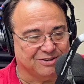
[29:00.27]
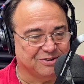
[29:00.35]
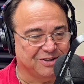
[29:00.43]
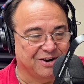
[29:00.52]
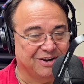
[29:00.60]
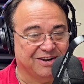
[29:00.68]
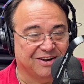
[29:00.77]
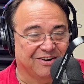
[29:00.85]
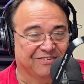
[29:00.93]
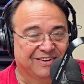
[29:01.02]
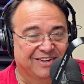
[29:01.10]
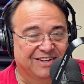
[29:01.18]
so there you
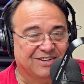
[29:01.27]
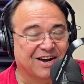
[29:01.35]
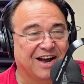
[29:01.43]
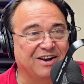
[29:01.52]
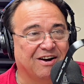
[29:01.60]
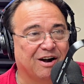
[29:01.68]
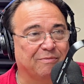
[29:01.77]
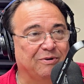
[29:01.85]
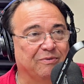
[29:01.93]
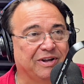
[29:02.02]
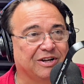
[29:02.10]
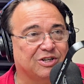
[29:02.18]
go. Tonya Harbin
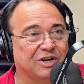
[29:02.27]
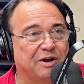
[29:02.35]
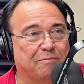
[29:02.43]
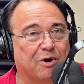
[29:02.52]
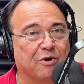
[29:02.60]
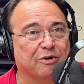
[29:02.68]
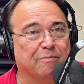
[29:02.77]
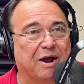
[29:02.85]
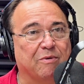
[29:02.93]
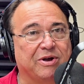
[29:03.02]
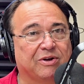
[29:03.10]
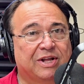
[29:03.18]
Real Estate, brokered by
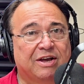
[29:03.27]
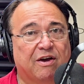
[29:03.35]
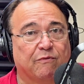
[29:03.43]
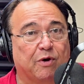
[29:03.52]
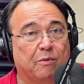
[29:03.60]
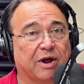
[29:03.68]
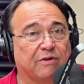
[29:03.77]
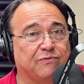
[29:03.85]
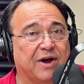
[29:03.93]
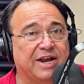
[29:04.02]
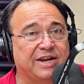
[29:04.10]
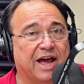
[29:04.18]
Real. If we want to
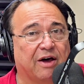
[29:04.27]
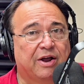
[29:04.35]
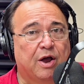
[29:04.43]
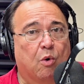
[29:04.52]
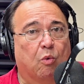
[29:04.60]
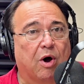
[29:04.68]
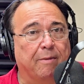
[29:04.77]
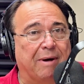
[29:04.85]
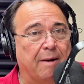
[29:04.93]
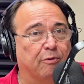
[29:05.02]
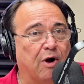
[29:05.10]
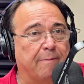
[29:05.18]
find out what
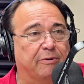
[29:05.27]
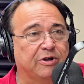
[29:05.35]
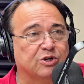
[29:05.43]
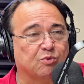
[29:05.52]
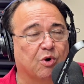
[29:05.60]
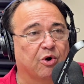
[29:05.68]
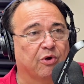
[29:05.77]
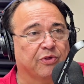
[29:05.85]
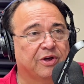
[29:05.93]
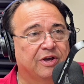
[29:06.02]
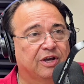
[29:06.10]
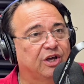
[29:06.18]
my property's worth,
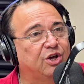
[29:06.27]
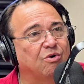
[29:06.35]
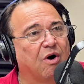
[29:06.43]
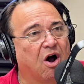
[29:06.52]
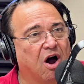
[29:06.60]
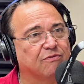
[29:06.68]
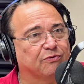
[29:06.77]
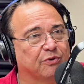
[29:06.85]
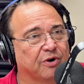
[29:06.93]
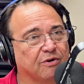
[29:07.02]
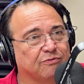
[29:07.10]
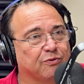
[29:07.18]
you
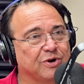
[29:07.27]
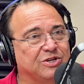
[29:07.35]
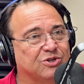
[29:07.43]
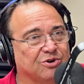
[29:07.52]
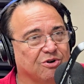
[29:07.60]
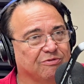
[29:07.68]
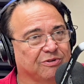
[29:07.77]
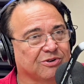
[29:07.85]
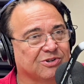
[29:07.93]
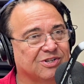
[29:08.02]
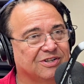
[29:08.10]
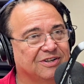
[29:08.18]
offer a free service.